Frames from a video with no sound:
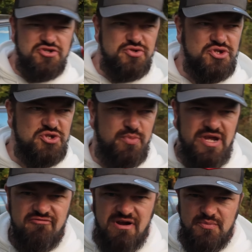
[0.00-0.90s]
to
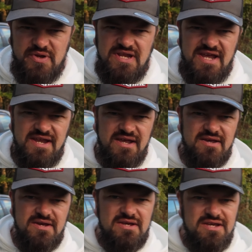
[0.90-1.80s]
speed ramp in the edit,
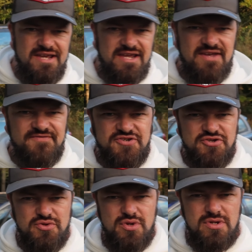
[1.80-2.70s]
it gives
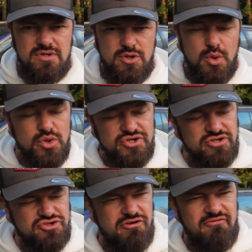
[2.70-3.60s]
you, you always
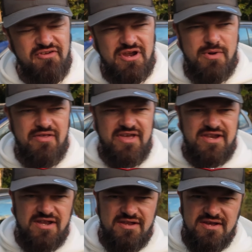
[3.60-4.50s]
got to try and think about the
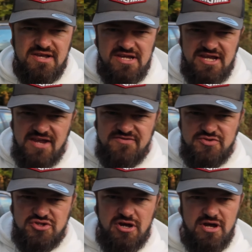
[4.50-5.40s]
edit, it gives
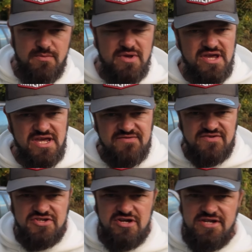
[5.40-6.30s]
you time
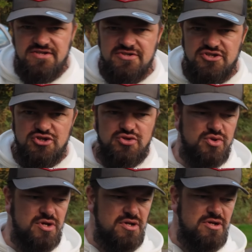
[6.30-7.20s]
either side to
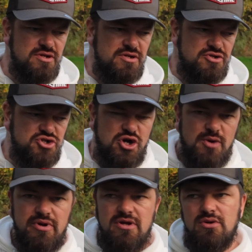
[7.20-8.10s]

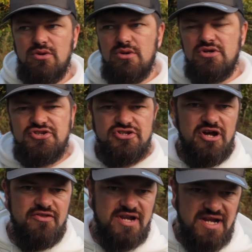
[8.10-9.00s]
chop or
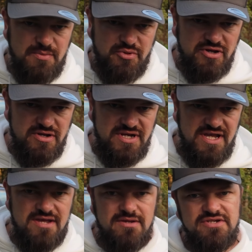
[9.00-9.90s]
start the clip
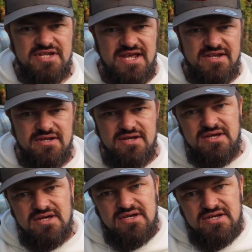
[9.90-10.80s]
early to then
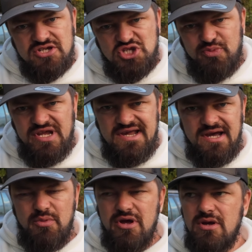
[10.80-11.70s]
speed it
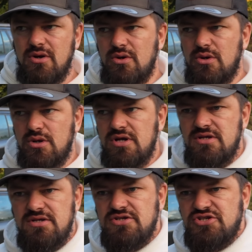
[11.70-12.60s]
up, or
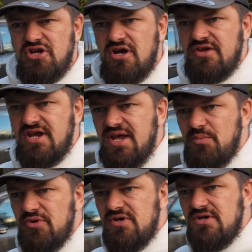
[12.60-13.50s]
start the clip